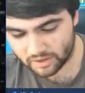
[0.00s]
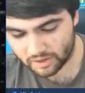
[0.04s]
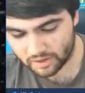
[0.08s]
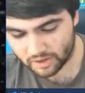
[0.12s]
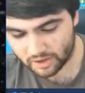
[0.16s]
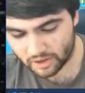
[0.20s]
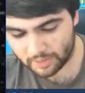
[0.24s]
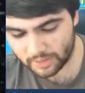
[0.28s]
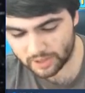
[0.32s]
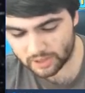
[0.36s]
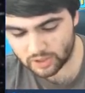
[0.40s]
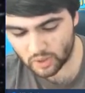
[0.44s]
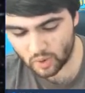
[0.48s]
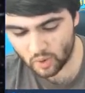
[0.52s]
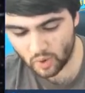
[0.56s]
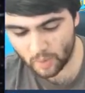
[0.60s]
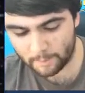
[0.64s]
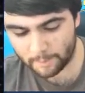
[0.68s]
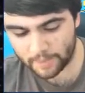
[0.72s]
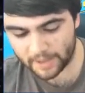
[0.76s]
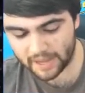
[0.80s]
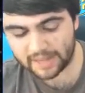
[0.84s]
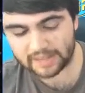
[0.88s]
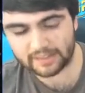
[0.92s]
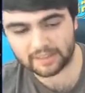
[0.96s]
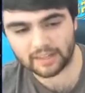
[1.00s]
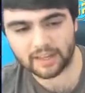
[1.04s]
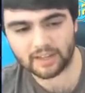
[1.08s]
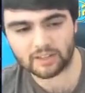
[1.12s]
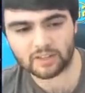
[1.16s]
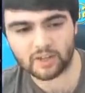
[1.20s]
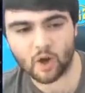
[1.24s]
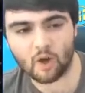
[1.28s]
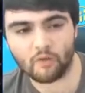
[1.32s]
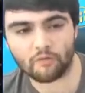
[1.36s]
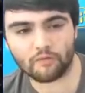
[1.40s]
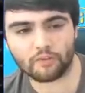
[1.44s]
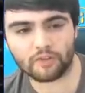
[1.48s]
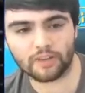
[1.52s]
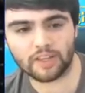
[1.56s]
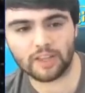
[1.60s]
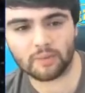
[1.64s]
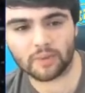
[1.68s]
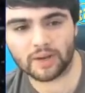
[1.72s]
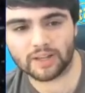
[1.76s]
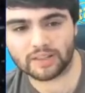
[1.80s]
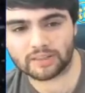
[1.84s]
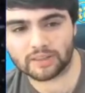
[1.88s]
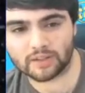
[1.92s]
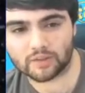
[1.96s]
Going to be doing big things, hopefully,
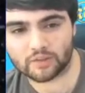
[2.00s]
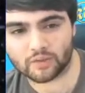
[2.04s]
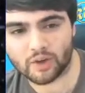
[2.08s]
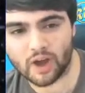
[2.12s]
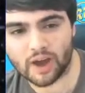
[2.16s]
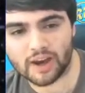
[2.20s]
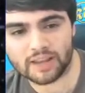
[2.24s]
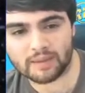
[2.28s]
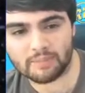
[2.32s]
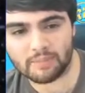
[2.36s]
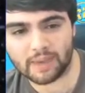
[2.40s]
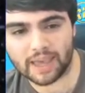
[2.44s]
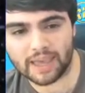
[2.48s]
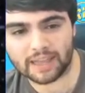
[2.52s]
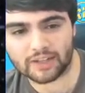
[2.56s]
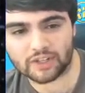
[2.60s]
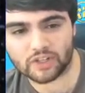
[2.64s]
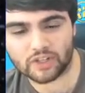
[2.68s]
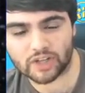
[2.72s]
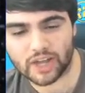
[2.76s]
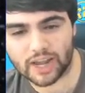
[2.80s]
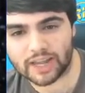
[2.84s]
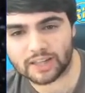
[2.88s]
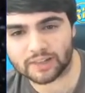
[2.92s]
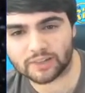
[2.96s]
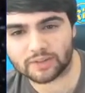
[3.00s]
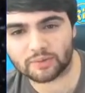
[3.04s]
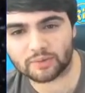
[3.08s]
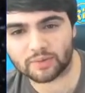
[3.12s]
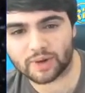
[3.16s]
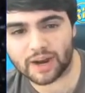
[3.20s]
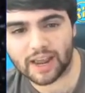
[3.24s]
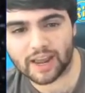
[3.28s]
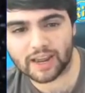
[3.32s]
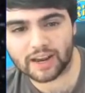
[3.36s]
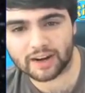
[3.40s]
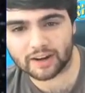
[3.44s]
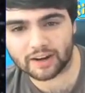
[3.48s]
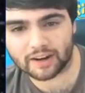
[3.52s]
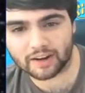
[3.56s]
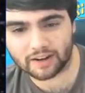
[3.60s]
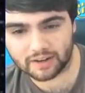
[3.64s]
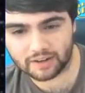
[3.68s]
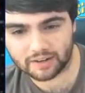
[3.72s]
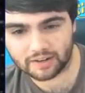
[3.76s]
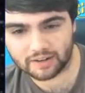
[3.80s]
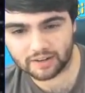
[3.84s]
with his running mate, Jalen Reagor.